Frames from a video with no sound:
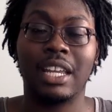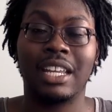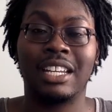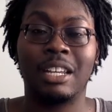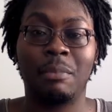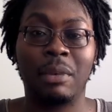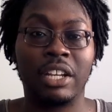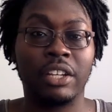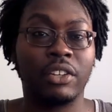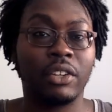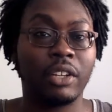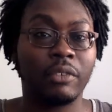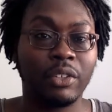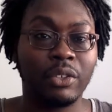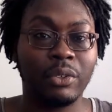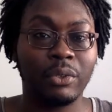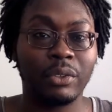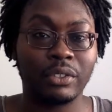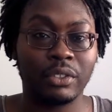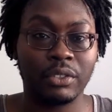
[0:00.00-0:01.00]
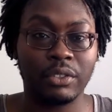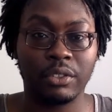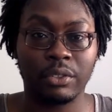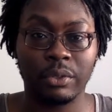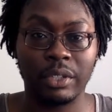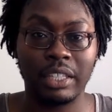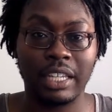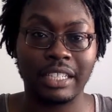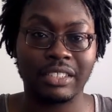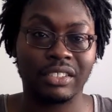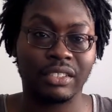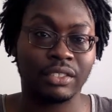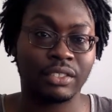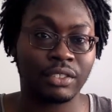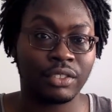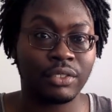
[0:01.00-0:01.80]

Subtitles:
and depending on if you're doing 2 to 3 lectures,